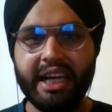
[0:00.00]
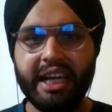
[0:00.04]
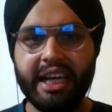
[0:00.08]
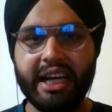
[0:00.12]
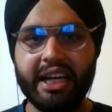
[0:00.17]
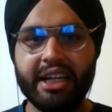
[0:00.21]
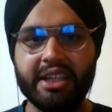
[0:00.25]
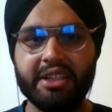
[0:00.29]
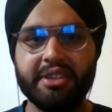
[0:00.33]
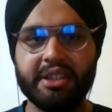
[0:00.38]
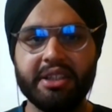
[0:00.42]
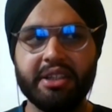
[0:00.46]

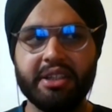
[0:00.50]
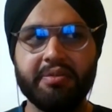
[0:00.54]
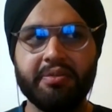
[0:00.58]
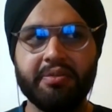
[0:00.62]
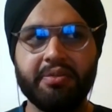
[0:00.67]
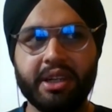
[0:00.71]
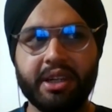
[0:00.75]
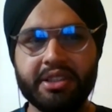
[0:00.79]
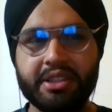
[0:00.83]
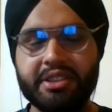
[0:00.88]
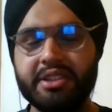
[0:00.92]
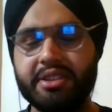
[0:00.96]
And
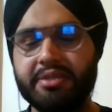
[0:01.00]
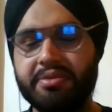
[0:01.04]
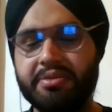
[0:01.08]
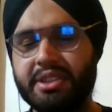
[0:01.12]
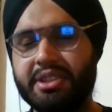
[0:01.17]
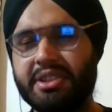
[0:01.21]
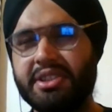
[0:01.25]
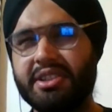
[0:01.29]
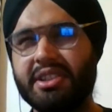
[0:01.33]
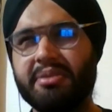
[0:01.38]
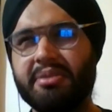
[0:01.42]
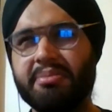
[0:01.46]
once the
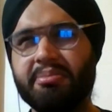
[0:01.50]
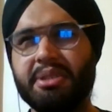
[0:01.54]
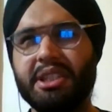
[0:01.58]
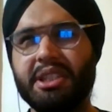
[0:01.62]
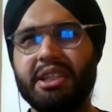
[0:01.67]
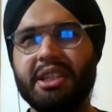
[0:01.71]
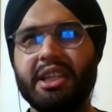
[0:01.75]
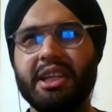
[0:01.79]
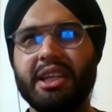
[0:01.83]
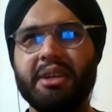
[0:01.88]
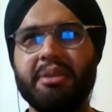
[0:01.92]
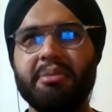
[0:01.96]
first
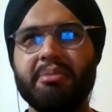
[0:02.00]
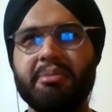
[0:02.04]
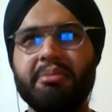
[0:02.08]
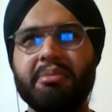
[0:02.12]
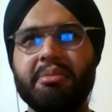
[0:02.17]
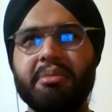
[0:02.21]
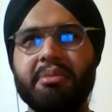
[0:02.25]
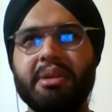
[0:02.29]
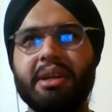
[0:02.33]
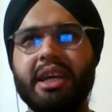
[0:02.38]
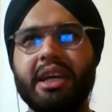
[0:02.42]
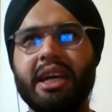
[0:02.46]
company
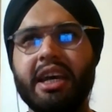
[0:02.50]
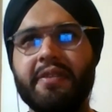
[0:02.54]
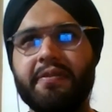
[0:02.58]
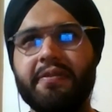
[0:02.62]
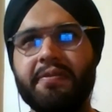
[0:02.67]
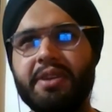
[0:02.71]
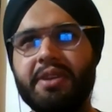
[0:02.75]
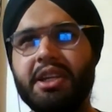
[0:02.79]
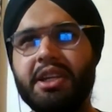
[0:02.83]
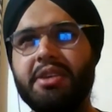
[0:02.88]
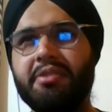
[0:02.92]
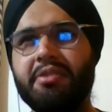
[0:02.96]
came,
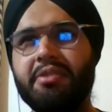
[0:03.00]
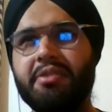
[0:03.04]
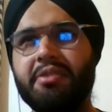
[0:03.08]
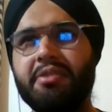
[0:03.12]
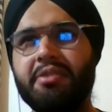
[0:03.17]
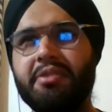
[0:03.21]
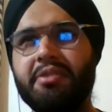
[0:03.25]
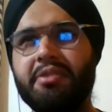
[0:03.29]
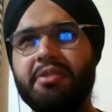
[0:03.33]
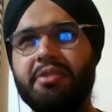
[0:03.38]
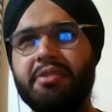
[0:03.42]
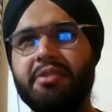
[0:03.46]
every
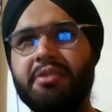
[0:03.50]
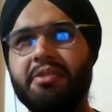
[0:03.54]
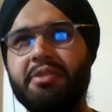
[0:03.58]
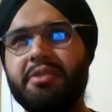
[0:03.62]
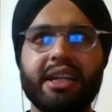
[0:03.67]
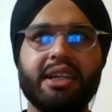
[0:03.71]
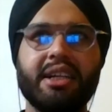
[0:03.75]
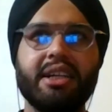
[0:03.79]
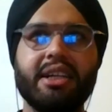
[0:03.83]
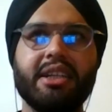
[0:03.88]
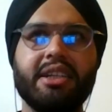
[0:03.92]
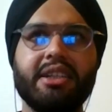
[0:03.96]
week,
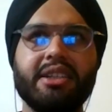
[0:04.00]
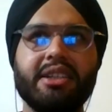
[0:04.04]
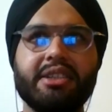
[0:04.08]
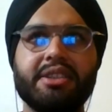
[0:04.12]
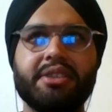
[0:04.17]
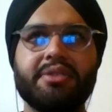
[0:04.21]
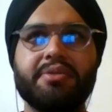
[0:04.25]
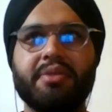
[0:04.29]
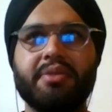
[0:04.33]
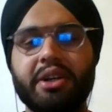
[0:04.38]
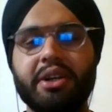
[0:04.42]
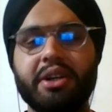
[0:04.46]
at
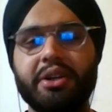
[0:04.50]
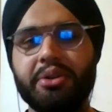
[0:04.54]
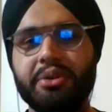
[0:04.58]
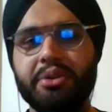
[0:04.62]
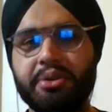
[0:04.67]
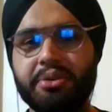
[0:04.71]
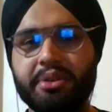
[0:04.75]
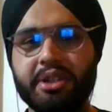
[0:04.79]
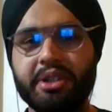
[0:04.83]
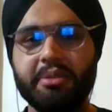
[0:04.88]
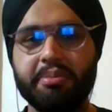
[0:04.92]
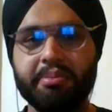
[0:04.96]
least 1
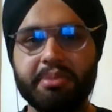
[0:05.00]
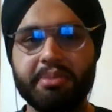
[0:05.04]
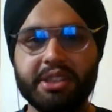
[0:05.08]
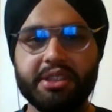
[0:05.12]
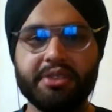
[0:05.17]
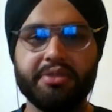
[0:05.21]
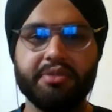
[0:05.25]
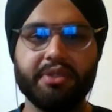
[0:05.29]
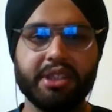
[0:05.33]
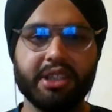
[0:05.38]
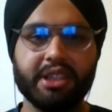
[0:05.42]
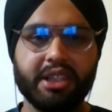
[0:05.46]
to 2
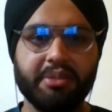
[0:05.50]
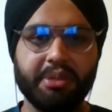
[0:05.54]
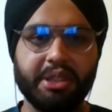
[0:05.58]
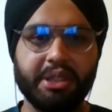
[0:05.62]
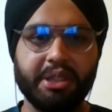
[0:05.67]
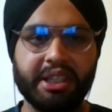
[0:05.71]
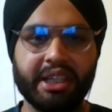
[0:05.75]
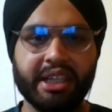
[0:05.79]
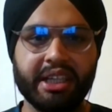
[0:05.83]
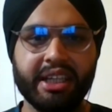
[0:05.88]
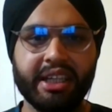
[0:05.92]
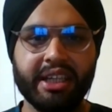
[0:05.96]
companies were
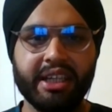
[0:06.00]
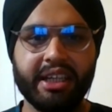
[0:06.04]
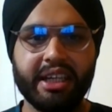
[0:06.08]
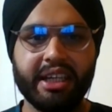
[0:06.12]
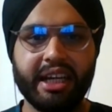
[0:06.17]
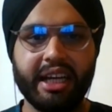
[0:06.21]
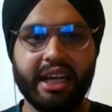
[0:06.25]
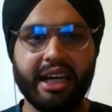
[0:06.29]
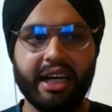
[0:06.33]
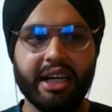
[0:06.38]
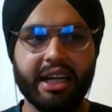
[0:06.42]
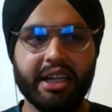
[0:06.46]
coming.
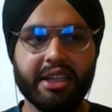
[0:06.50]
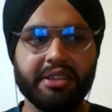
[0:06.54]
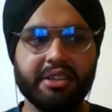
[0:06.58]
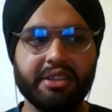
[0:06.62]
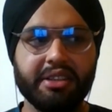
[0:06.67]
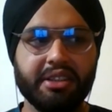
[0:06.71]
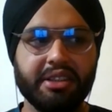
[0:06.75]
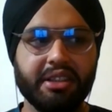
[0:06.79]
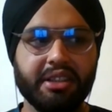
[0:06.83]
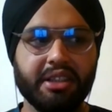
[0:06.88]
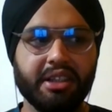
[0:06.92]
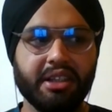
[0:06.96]
And
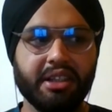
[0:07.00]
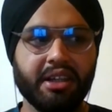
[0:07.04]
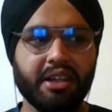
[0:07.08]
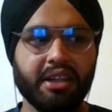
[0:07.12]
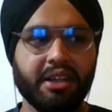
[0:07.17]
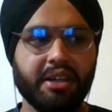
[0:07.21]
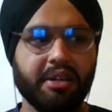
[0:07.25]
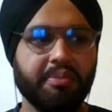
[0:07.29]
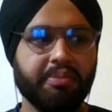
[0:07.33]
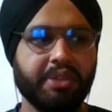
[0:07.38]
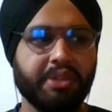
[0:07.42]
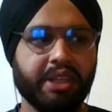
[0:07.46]

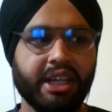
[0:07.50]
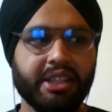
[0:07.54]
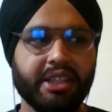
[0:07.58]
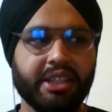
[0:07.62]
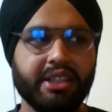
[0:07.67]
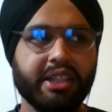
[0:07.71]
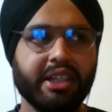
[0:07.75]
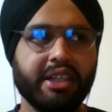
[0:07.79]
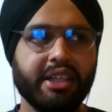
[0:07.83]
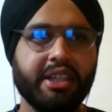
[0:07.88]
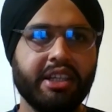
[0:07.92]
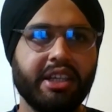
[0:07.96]
I
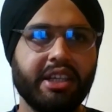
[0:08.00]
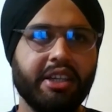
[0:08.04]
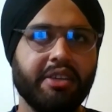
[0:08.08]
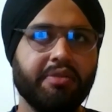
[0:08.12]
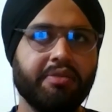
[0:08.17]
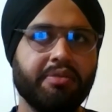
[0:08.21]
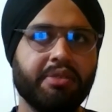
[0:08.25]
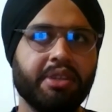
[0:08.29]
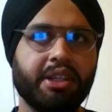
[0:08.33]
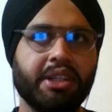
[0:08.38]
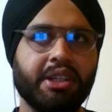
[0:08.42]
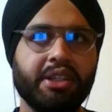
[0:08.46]
think I
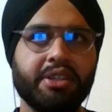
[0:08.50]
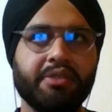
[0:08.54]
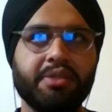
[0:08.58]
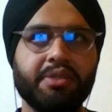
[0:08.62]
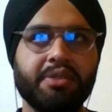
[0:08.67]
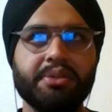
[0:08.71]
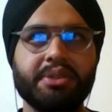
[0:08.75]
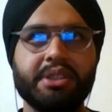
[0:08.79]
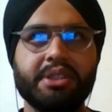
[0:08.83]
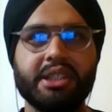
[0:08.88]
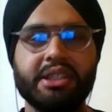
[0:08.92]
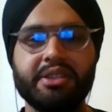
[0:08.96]
gave
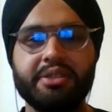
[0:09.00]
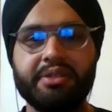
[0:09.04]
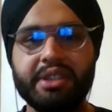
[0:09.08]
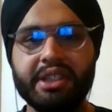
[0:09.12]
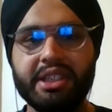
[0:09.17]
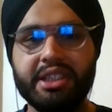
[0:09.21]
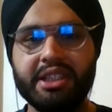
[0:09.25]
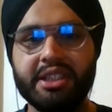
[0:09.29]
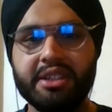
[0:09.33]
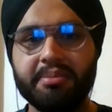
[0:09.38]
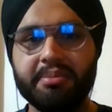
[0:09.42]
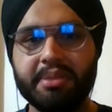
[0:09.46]
interviews at
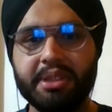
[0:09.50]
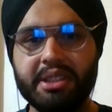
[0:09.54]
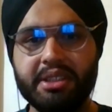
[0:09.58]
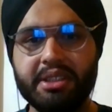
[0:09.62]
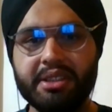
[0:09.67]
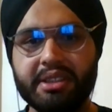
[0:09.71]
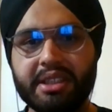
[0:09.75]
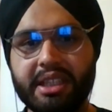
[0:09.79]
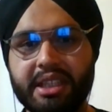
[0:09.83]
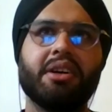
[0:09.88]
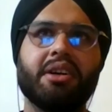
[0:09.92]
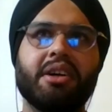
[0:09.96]
3
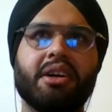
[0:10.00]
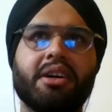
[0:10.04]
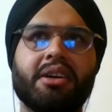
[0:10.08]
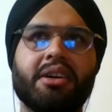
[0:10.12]
companies.